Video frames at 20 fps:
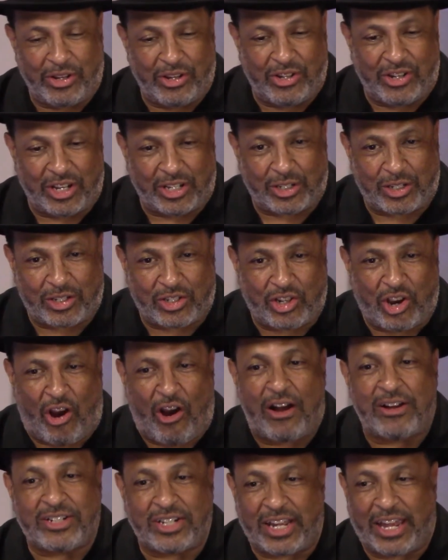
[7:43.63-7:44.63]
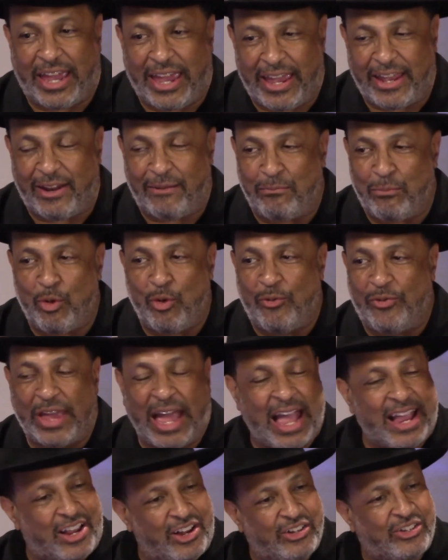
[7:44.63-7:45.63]
just charging ahead and moving.
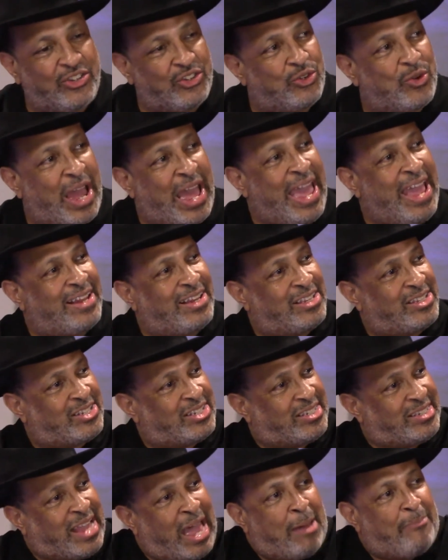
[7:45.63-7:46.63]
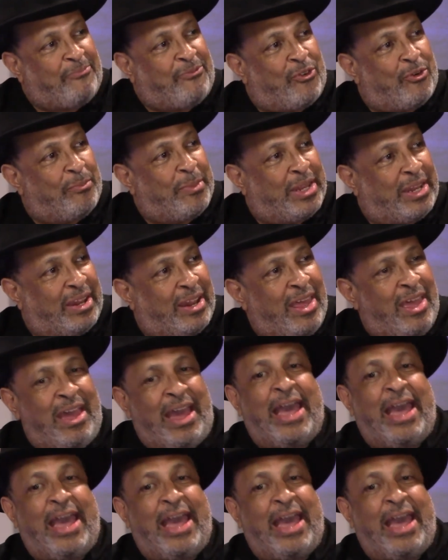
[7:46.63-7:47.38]
I had to stop for a minute.